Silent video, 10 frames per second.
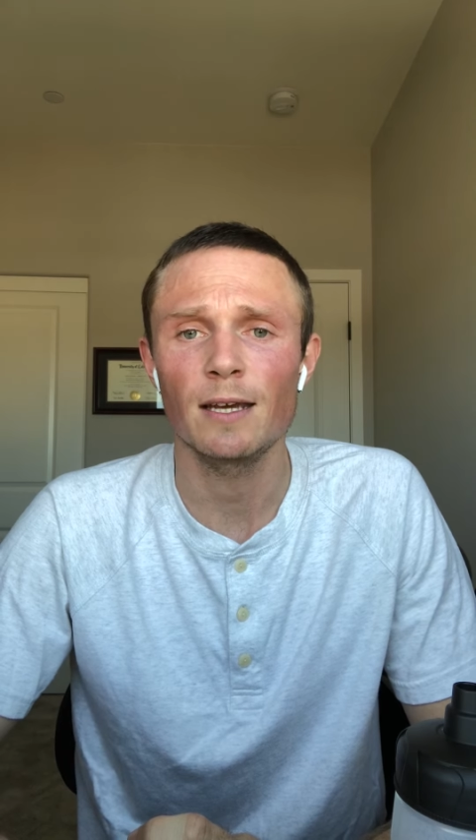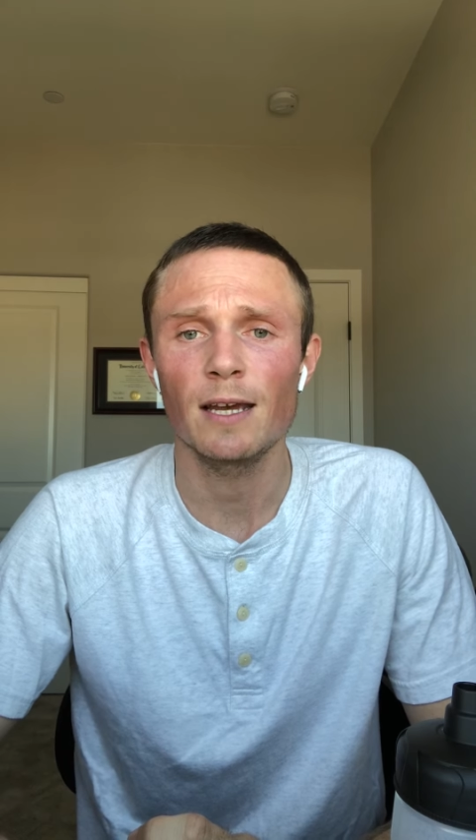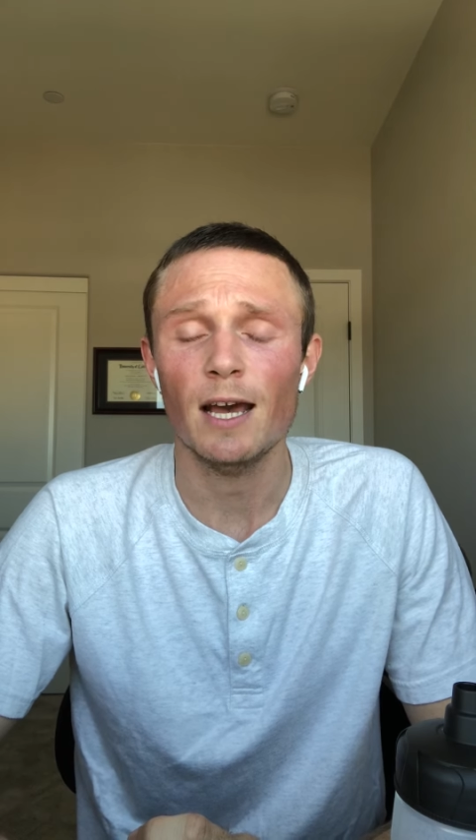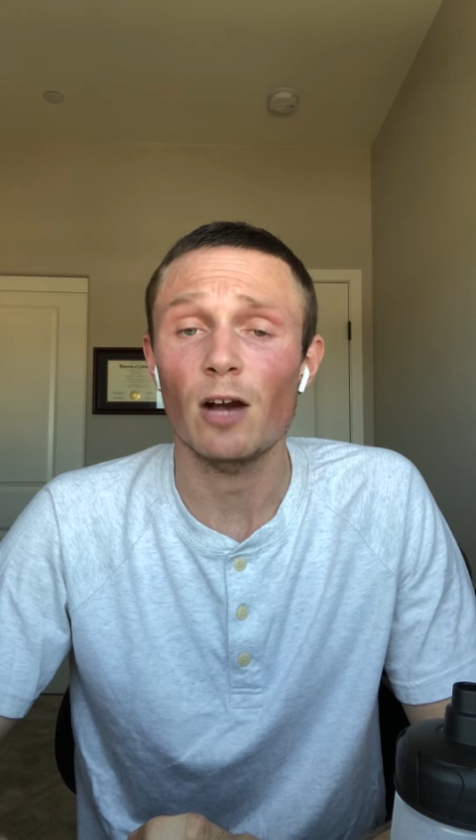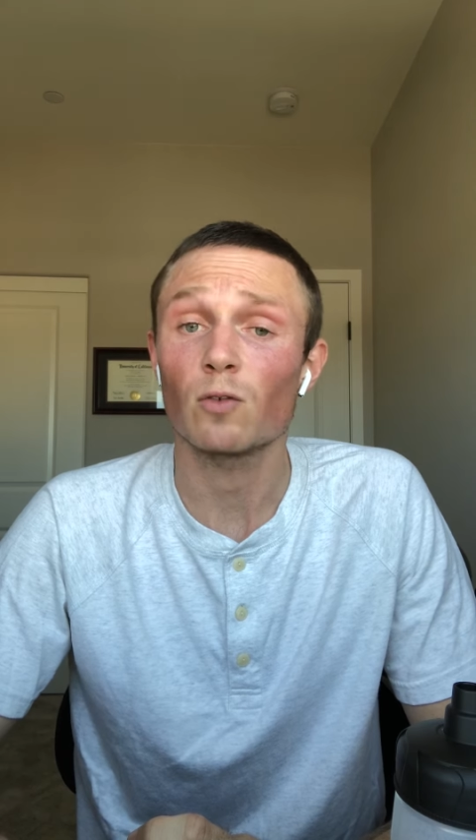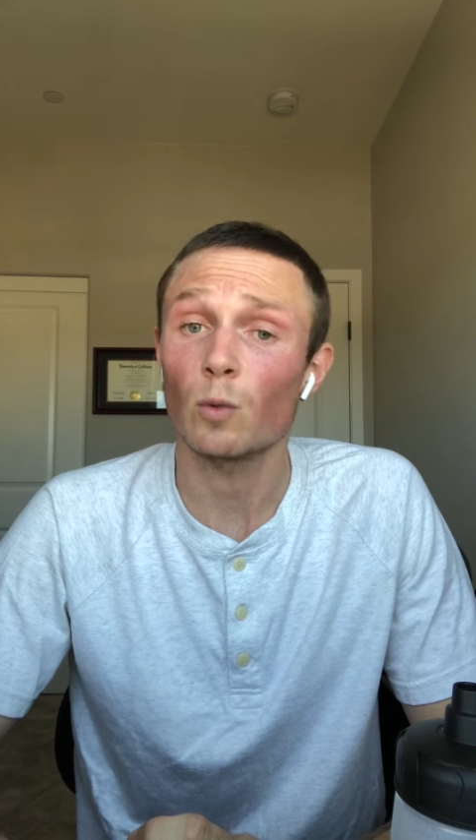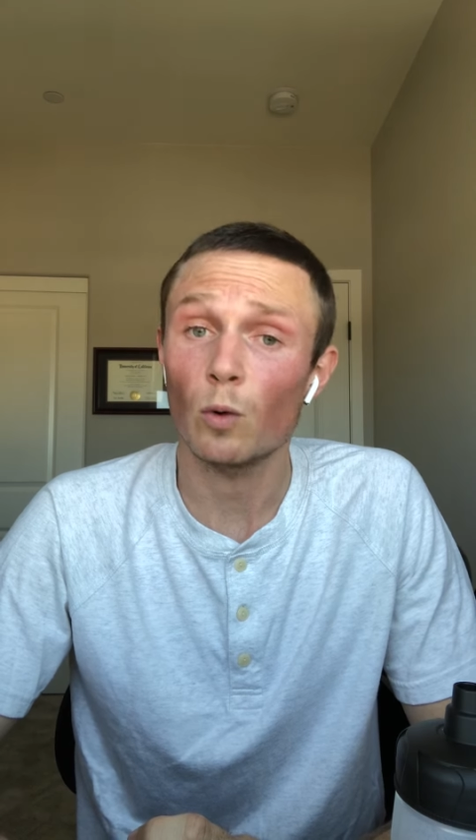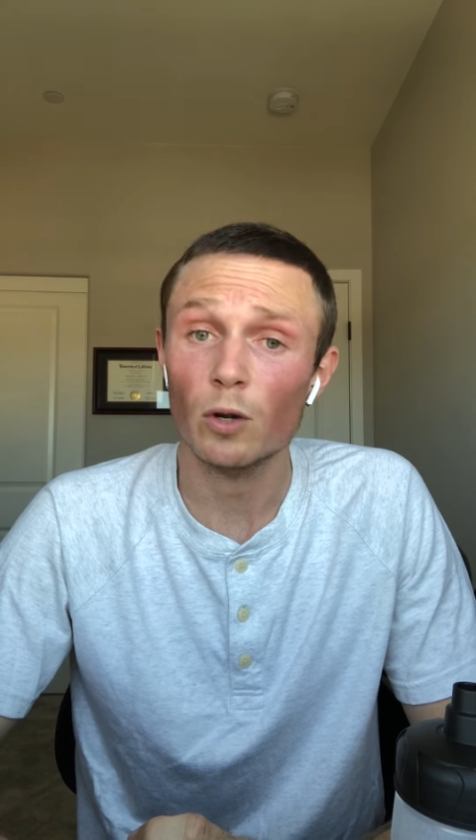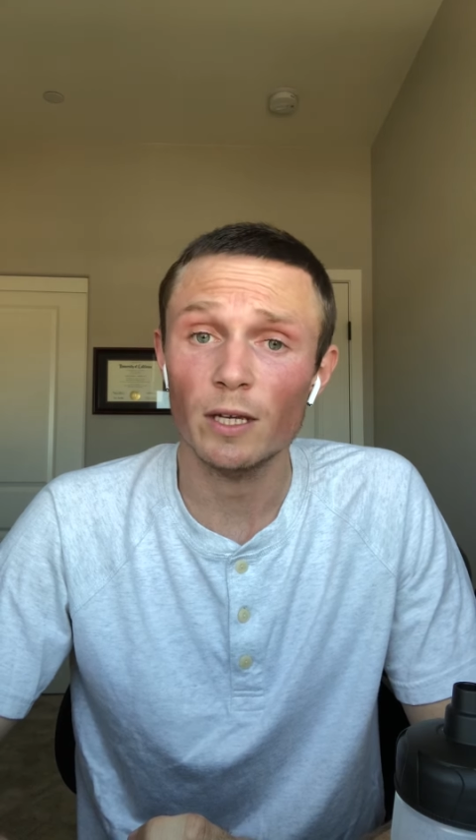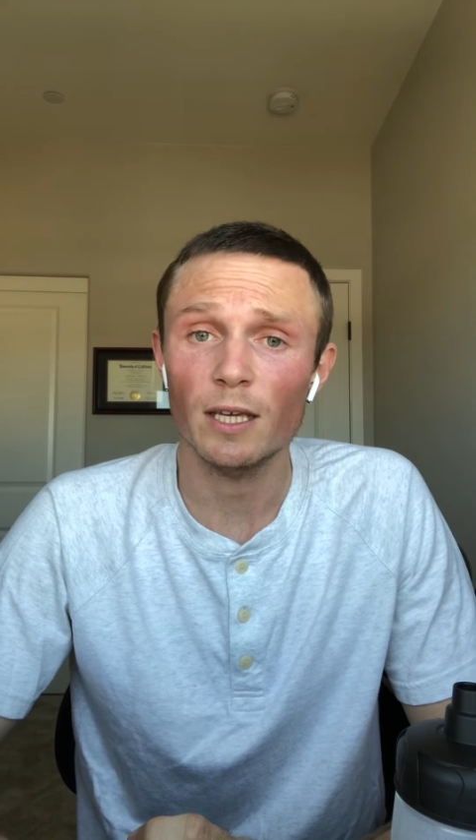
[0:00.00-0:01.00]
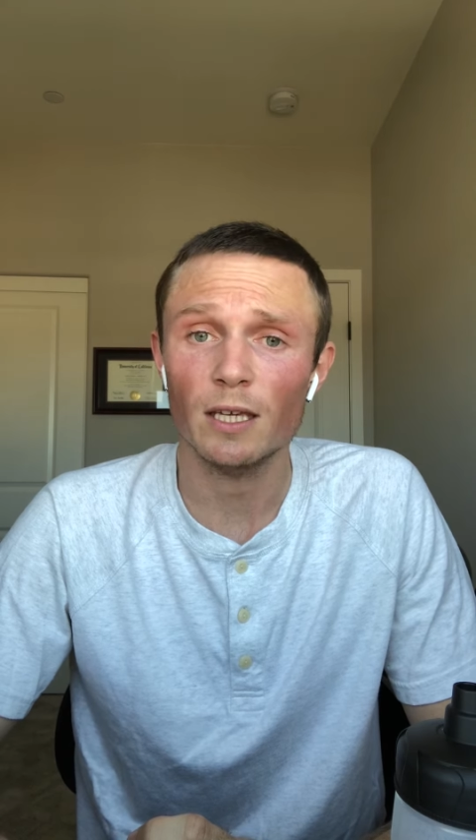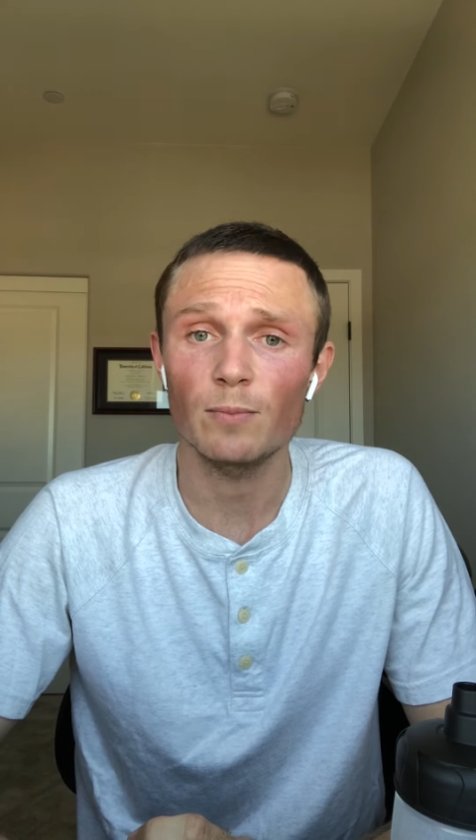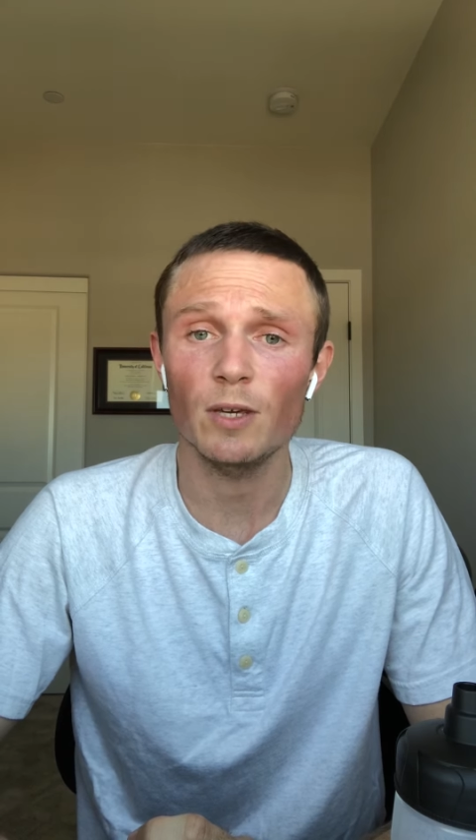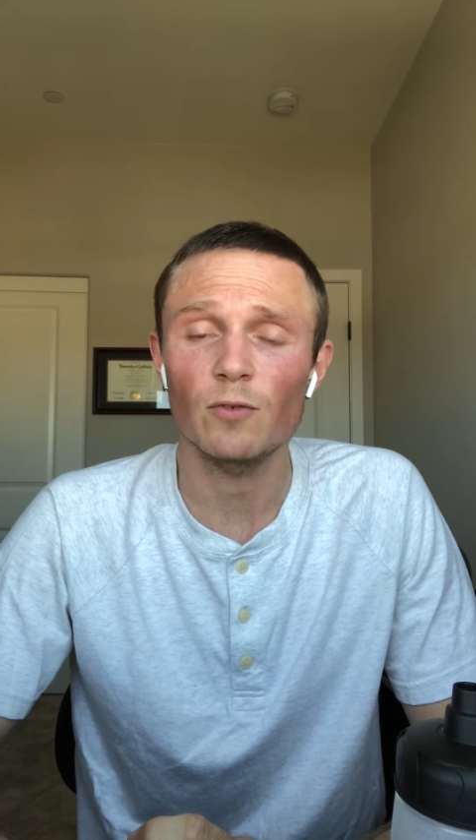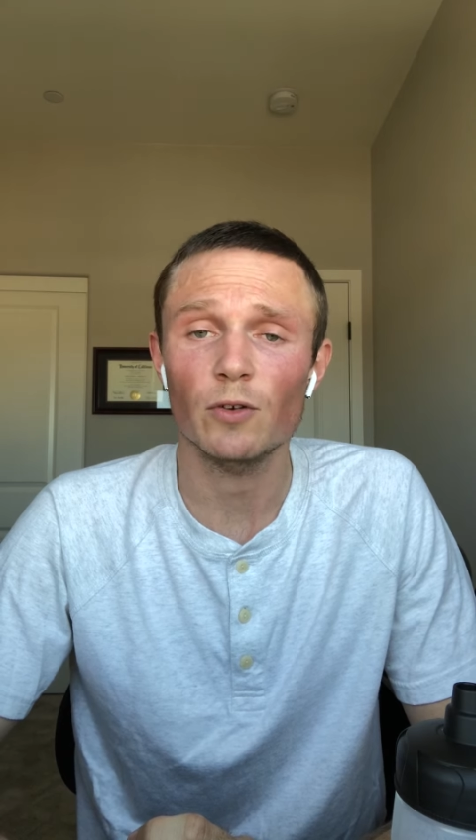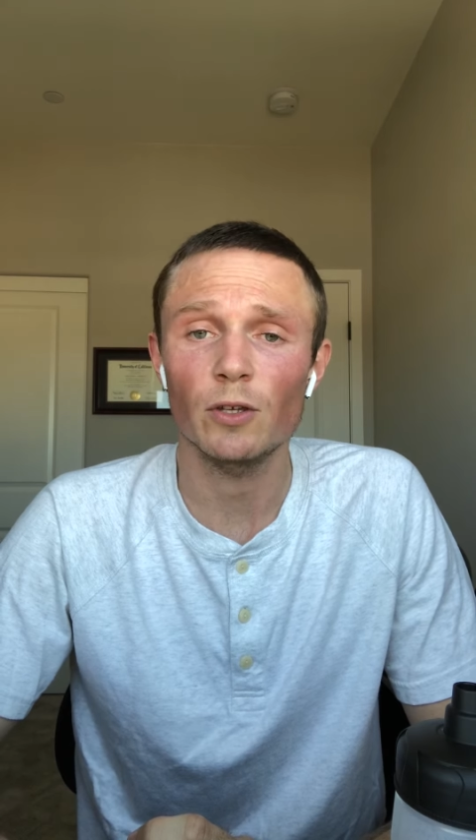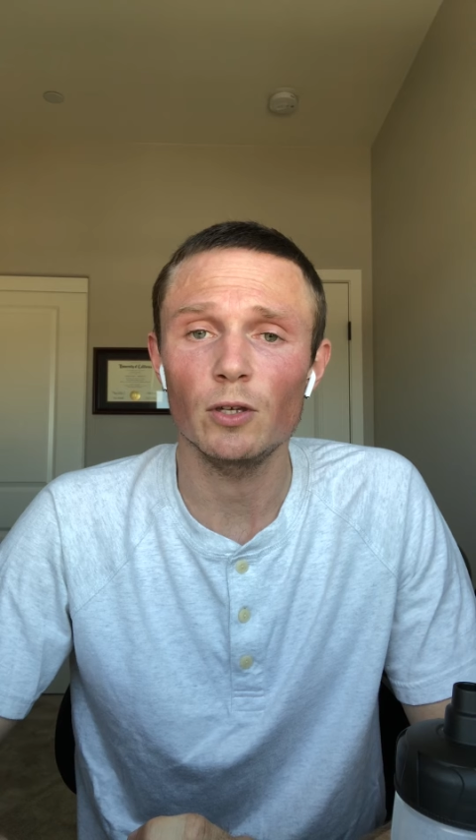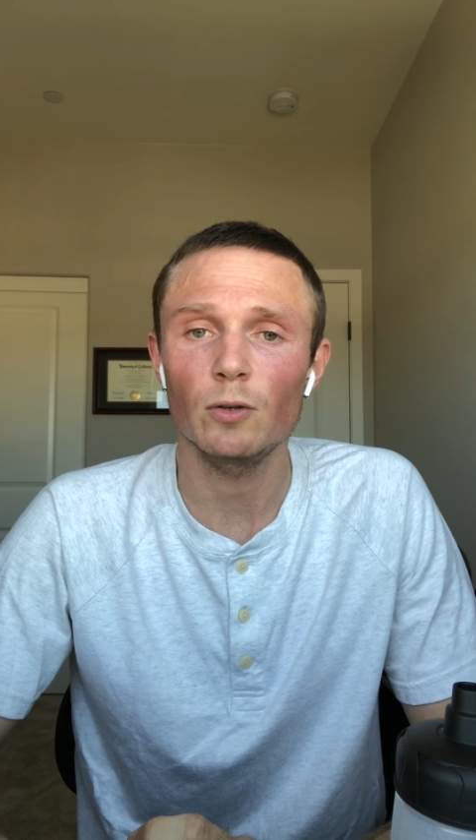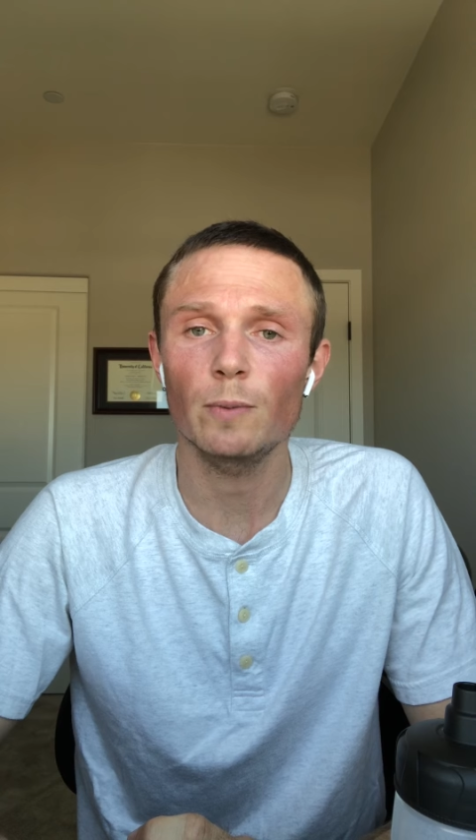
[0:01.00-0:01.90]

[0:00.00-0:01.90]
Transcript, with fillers: how rewarding it can be for you,